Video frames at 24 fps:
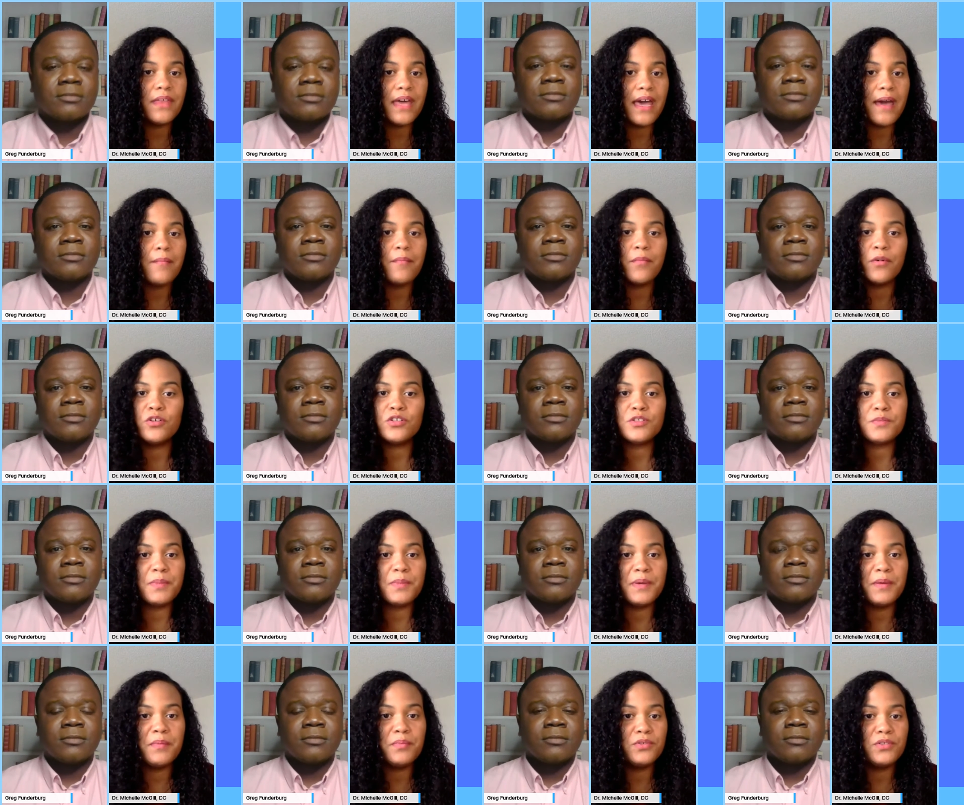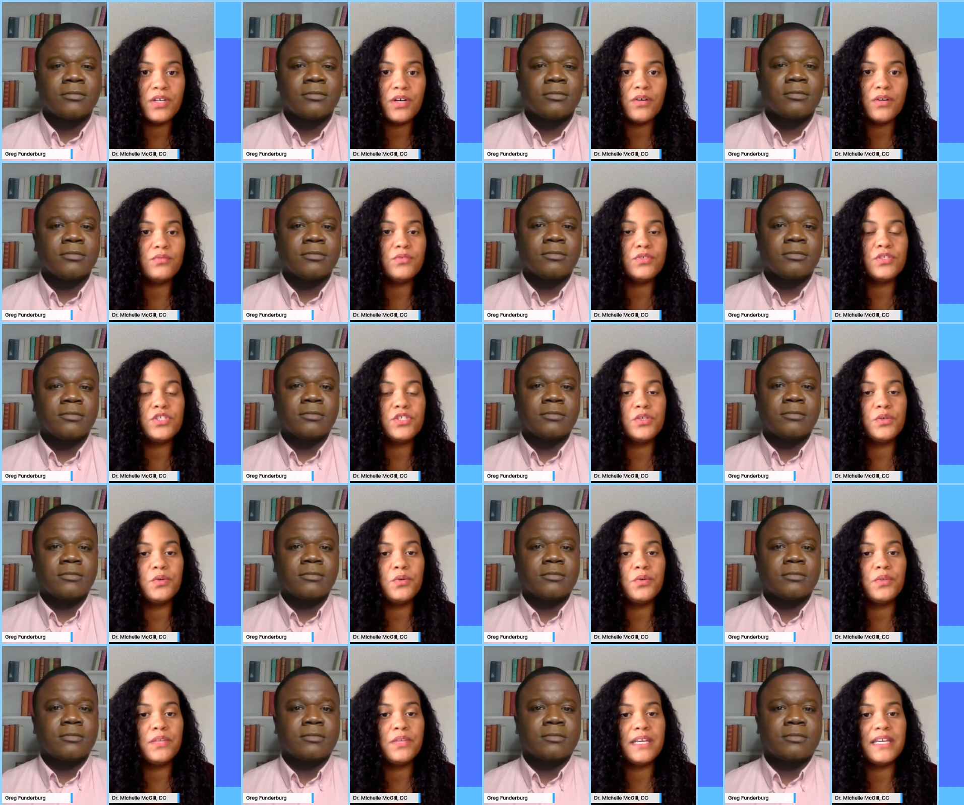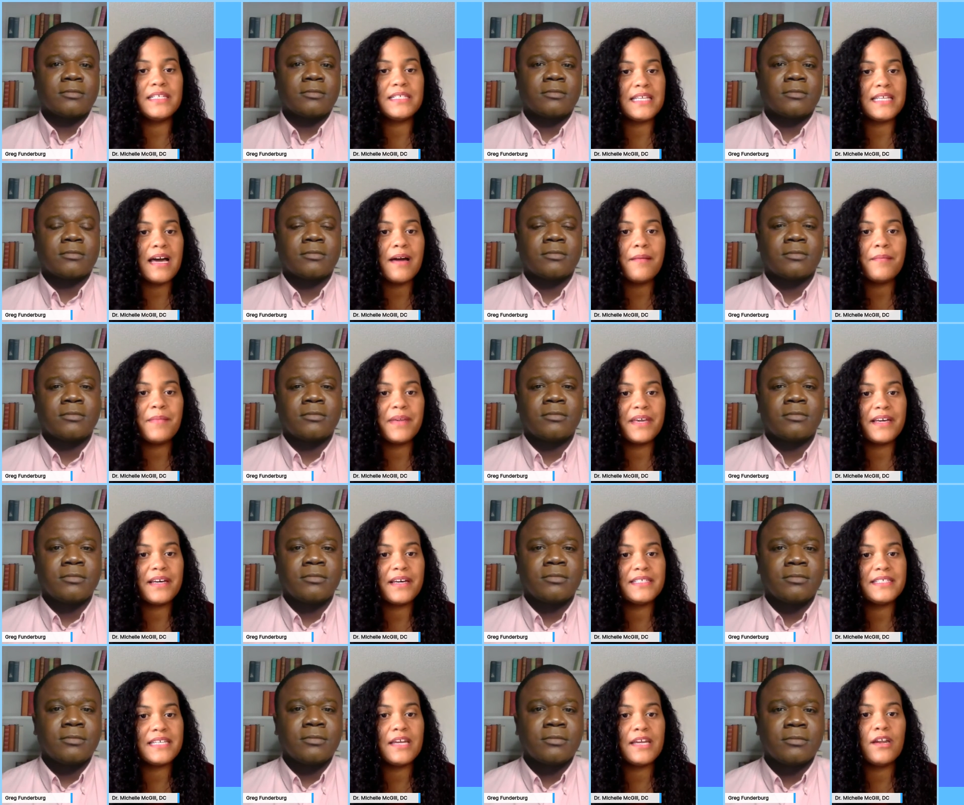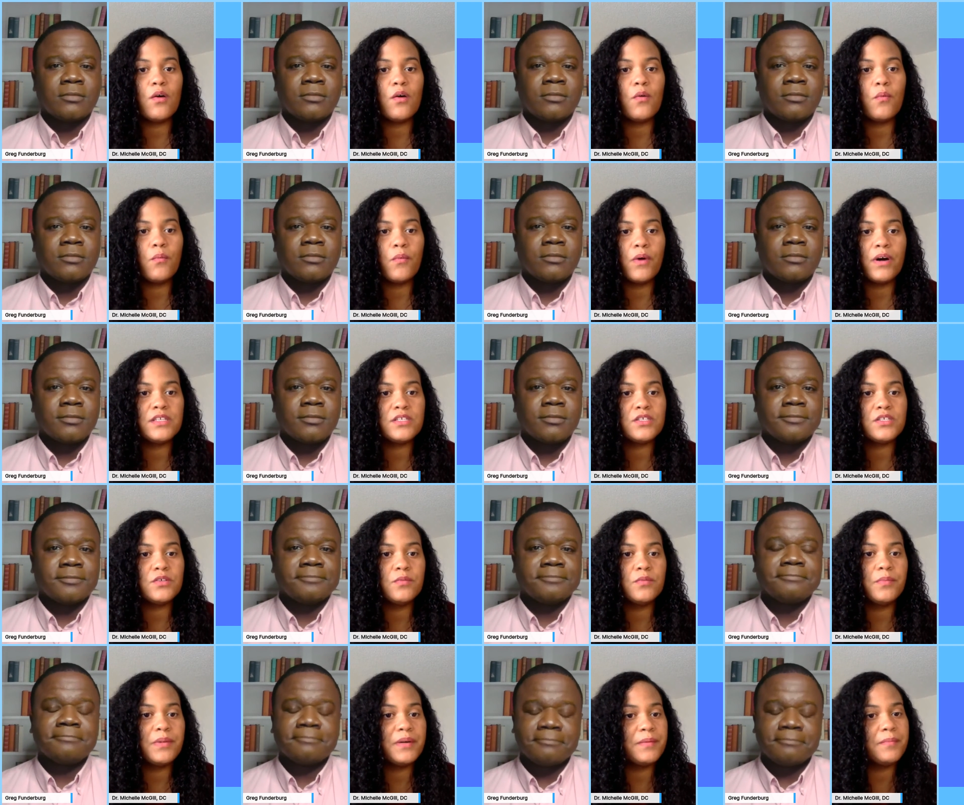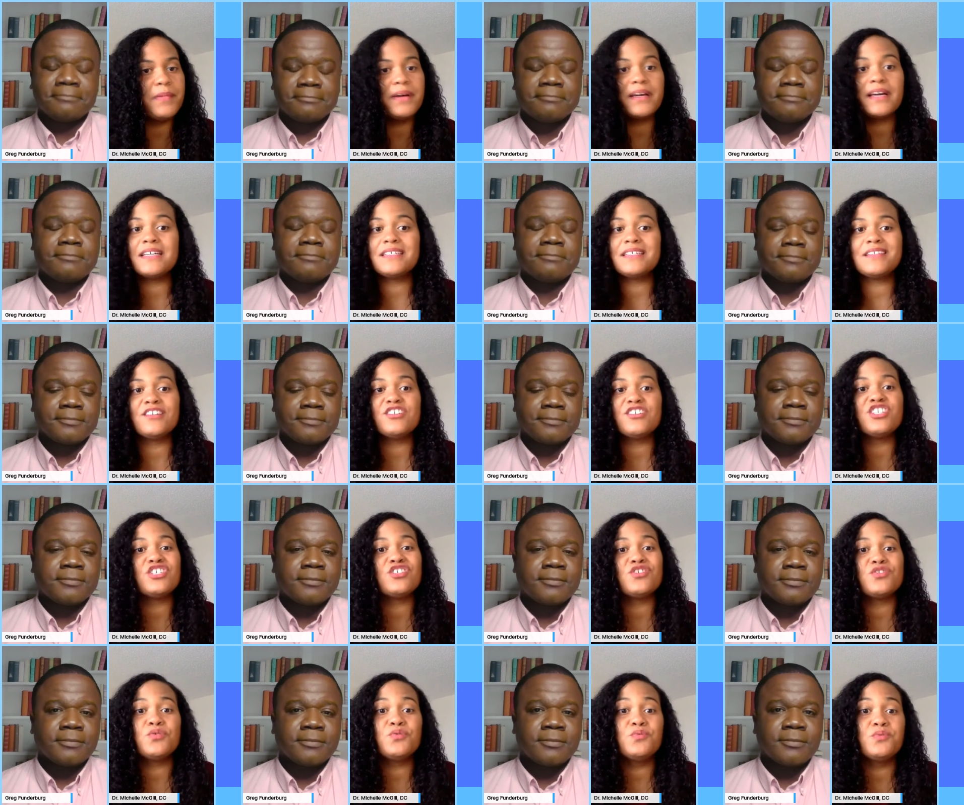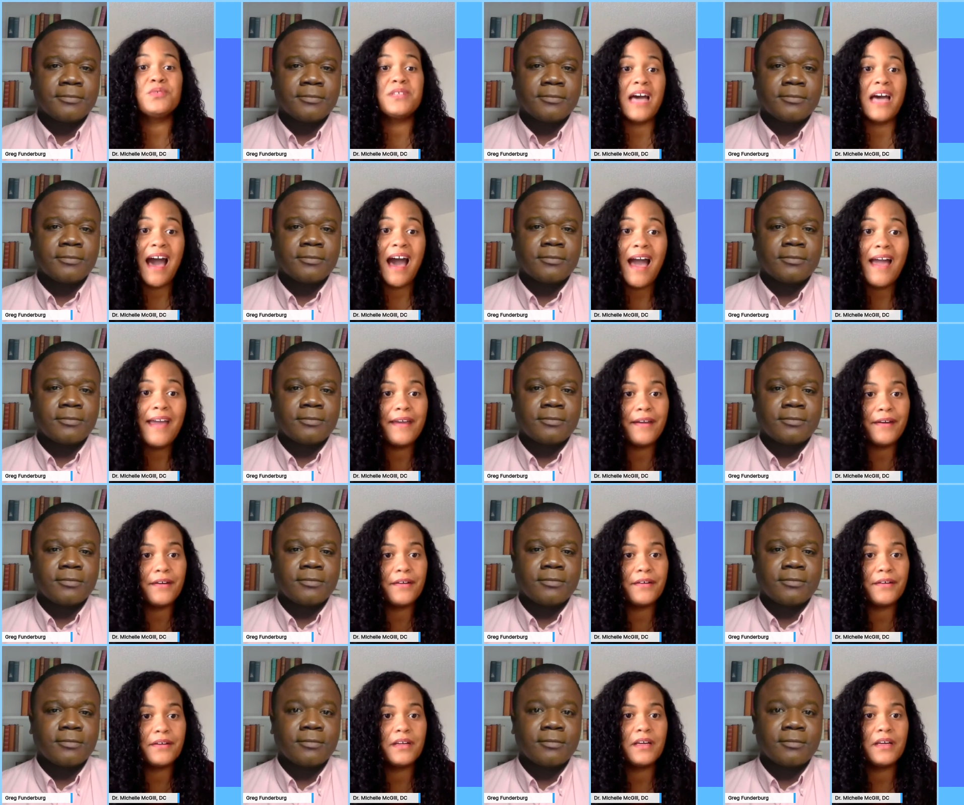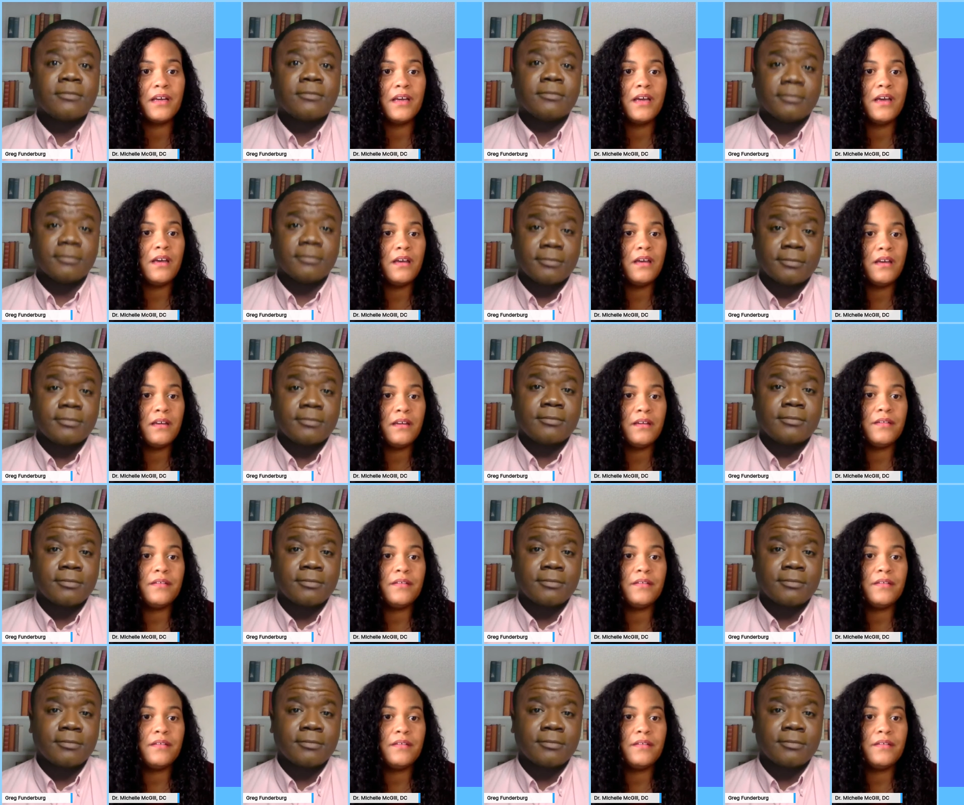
Speaker 1: that most people don't do things not because they don't want to but because they're just too tired mm-hmm.